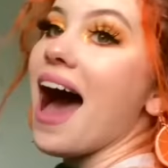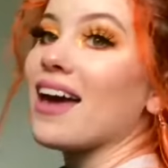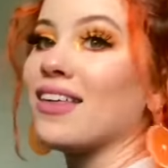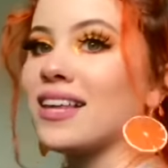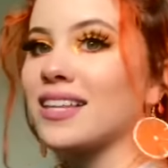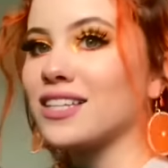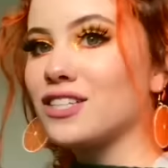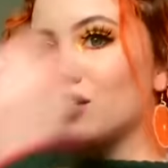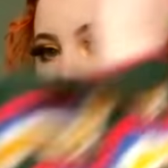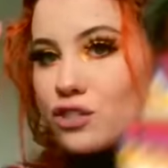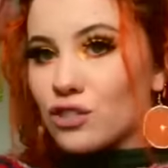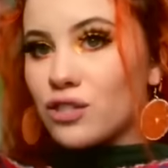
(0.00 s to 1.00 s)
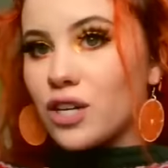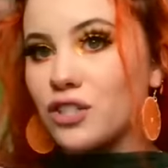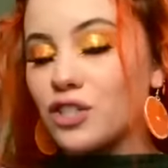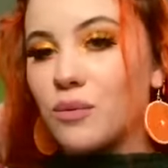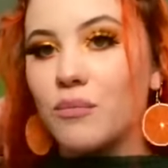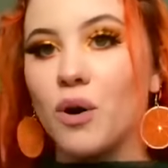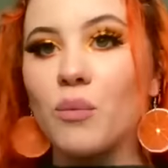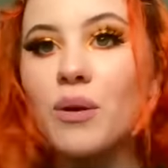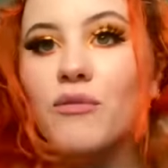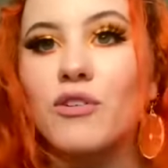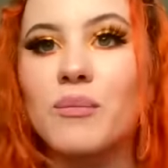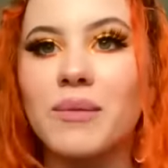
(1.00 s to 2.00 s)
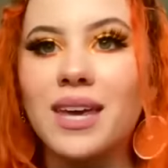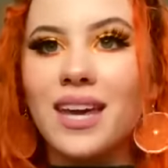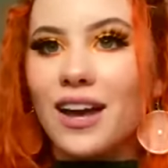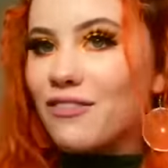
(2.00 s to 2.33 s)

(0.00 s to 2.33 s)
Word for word: I think this is just such a moment for me.